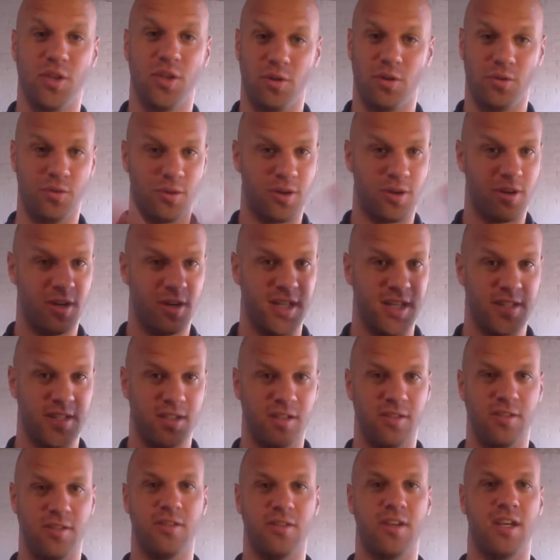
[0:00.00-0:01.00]
at organizing
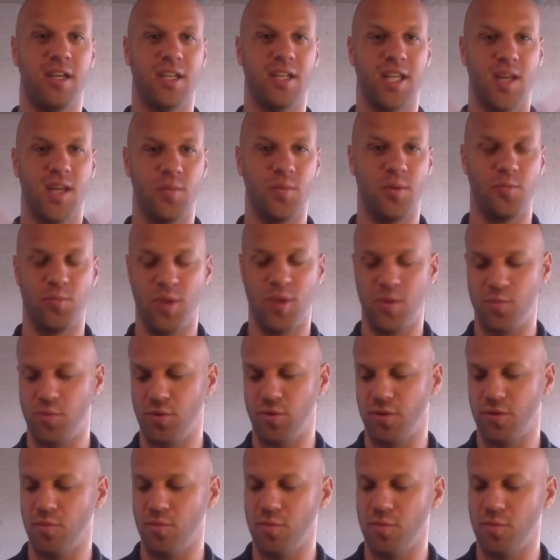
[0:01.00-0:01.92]
all that, keeping people in